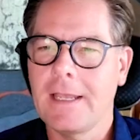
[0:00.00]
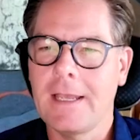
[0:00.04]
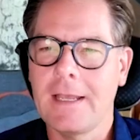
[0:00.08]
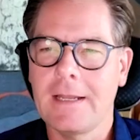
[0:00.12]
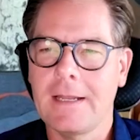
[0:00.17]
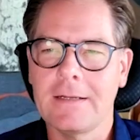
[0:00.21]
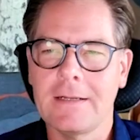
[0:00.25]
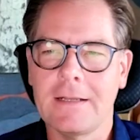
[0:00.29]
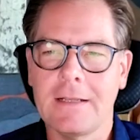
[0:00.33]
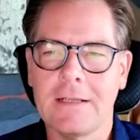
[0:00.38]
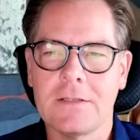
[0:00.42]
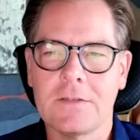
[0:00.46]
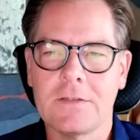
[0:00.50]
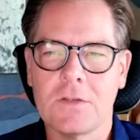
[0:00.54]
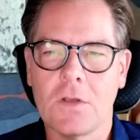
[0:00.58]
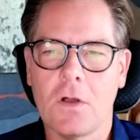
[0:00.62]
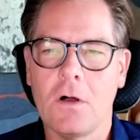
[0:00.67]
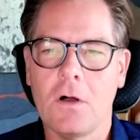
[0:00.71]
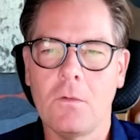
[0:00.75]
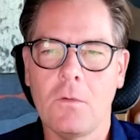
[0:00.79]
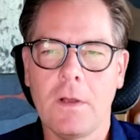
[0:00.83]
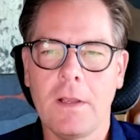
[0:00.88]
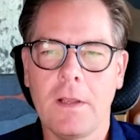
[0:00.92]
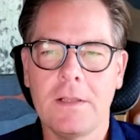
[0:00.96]
And as
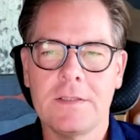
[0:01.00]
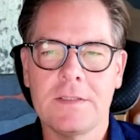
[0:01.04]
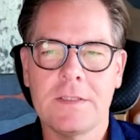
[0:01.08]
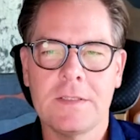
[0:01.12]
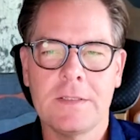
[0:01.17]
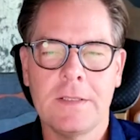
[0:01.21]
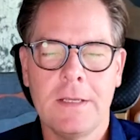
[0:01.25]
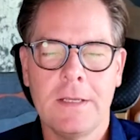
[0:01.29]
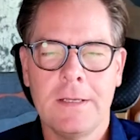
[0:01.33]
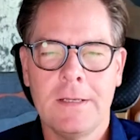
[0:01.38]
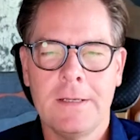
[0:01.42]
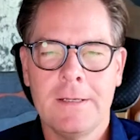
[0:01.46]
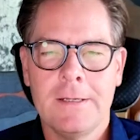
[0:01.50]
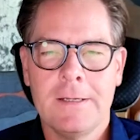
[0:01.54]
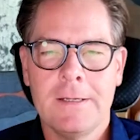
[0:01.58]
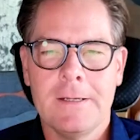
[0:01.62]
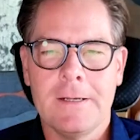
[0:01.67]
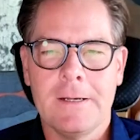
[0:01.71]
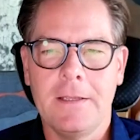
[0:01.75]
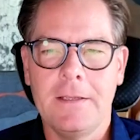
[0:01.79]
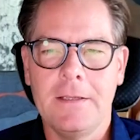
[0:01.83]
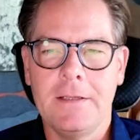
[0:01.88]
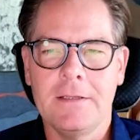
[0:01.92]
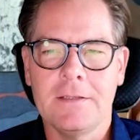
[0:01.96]
always,
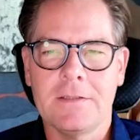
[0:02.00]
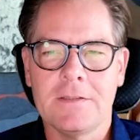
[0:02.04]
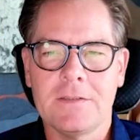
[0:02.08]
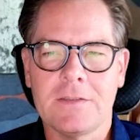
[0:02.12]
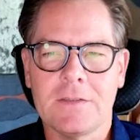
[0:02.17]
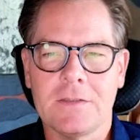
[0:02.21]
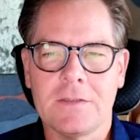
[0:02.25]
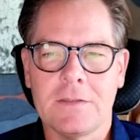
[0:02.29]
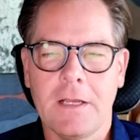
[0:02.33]
he is